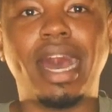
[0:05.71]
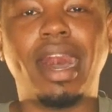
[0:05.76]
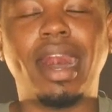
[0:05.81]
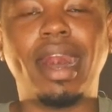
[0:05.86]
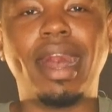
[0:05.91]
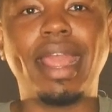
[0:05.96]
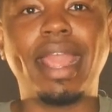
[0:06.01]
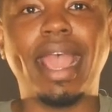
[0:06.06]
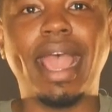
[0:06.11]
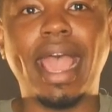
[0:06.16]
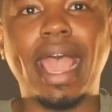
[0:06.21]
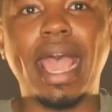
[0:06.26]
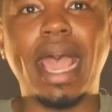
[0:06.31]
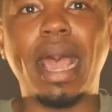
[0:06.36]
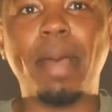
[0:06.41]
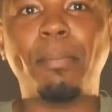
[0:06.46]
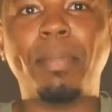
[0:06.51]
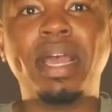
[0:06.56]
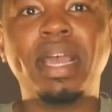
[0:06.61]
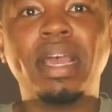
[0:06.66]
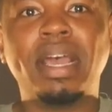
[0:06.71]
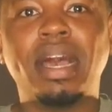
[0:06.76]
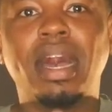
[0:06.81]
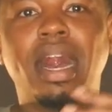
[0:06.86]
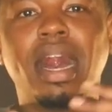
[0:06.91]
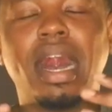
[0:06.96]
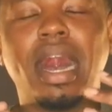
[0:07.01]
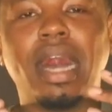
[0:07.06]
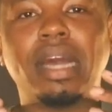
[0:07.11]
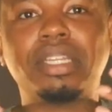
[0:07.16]
I am
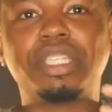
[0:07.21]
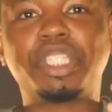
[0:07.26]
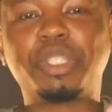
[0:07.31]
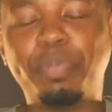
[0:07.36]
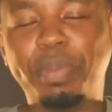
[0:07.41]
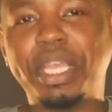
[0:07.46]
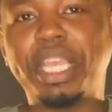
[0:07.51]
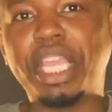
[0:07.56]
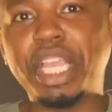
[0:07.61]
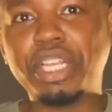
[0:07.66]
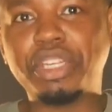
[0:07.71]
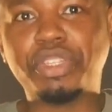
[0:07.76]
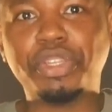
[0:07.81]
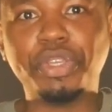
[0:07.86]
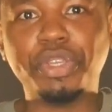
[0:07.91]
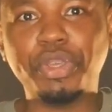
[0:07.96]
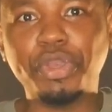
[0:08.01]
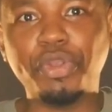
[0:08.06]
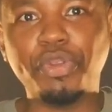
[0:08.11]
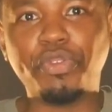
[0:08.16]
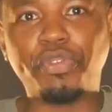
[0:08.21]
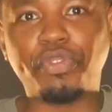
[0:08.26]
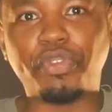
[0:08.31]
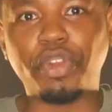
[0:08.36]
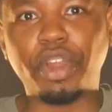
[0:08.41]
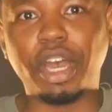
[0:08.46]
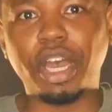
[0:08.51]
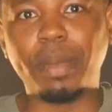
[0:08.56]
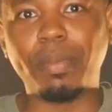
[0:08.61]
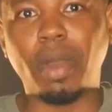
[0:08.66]
speaking to you
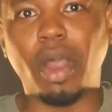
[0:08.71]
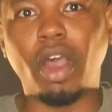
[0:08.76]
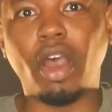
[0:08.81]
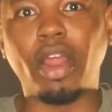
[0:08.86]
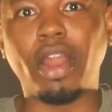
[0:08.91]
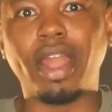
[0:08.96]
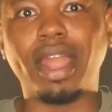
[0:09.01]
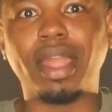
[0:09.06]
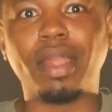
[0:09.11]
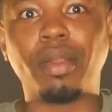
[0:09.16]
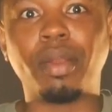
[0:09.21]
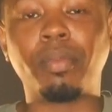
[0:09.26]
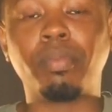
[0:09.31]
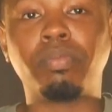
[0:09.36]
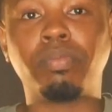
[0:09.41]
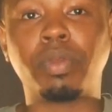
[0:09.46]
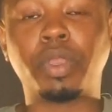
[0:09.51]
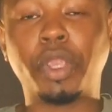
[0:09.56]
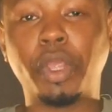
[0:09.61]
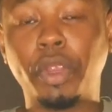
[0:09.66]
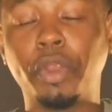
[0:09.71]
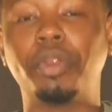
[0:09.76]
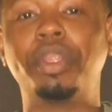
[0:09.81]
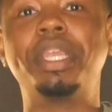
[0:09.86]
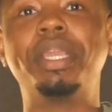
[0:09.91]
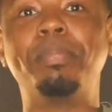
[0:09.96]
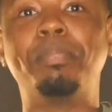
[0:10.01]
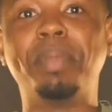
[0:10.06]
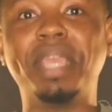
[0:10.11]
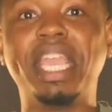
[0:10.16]
from our
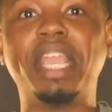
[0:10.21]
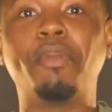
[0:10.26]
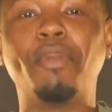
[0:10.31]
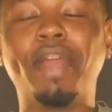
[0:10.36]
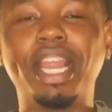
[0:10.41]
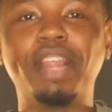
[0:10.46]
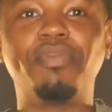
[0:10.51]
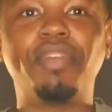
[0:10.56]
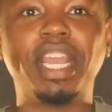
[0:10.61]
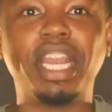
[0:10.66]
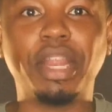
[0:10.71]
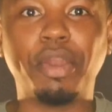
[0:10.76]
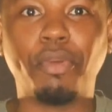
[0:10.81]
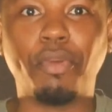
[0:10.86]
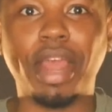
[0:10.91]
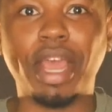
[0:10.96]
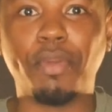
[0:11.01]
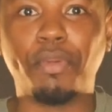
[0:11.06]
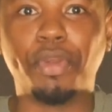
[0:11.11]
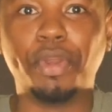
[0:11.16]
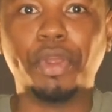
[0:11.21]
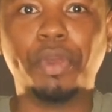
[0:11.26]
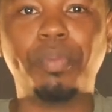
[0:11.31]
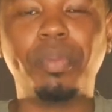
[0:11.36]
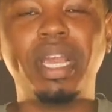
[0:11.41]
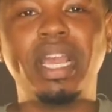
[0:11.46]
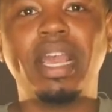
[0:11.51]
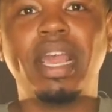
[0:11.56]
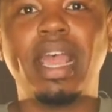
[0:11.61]
currently being renovated Red Room.